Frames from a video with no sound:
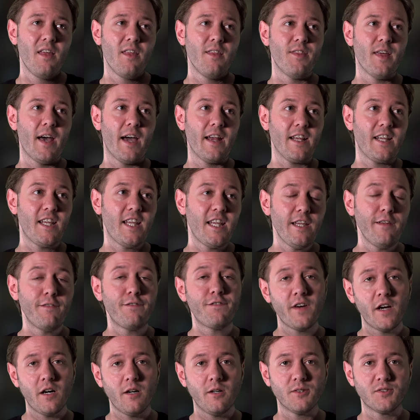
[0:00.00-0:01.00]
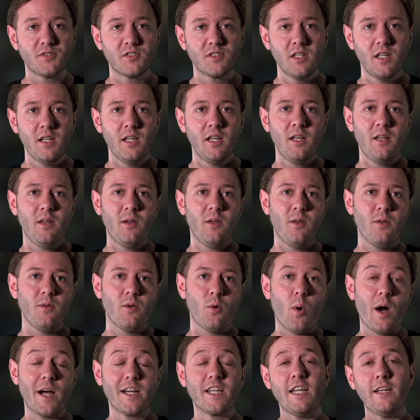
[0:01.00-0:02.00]
that he felt
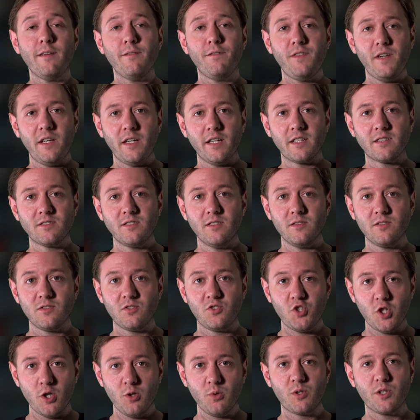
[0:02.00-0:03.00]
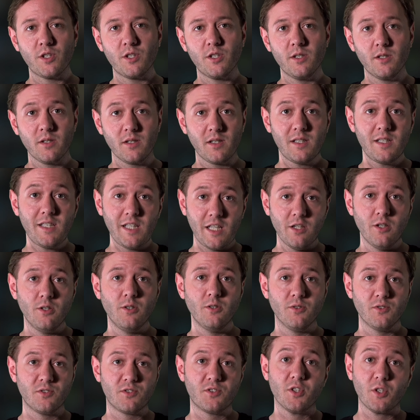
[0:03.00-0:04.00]
Joaquin Phoenix's Joker
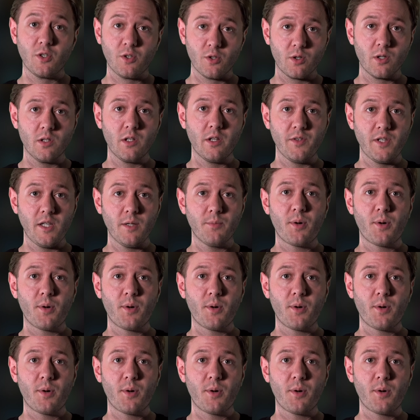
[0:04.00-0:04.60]
kills the girl in the